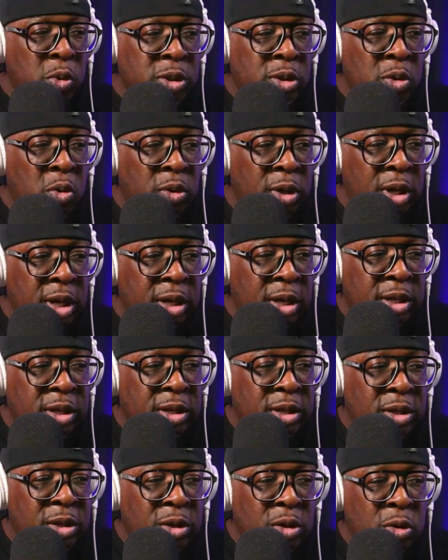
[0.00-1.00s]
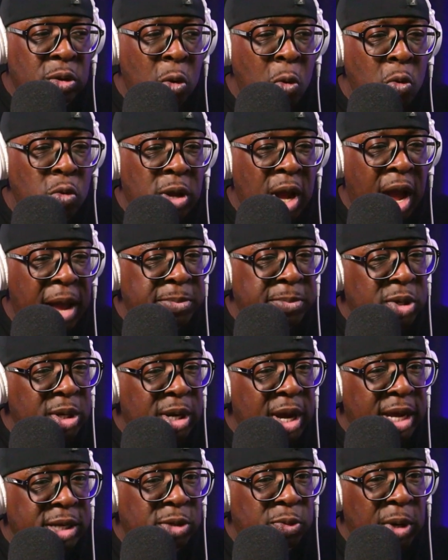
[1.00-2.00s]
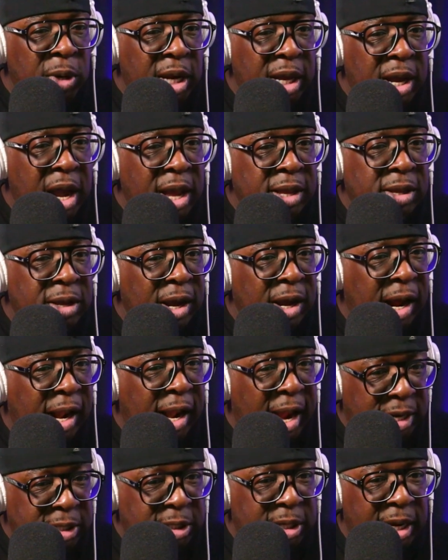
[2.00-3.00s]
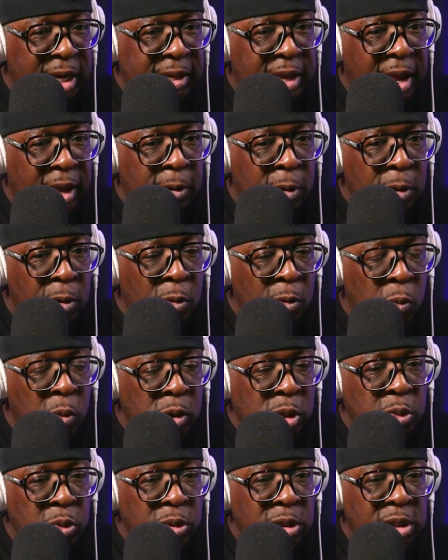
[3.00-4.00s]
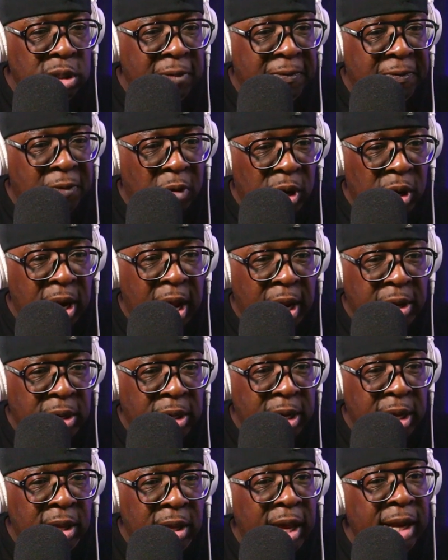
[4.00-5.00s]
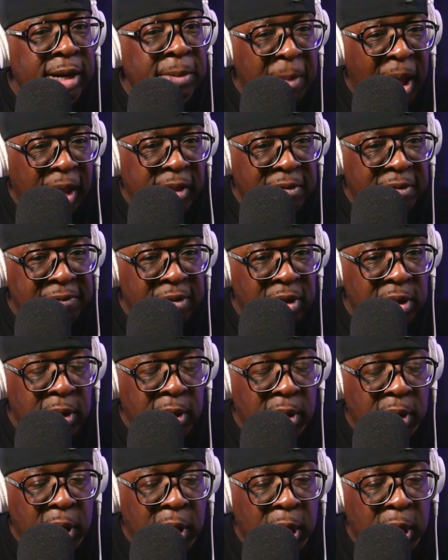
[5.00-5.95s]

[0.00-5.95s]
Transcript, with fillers: was only two times you guys really got to clash like that, which was the Fort Lauderdale and Mandeville.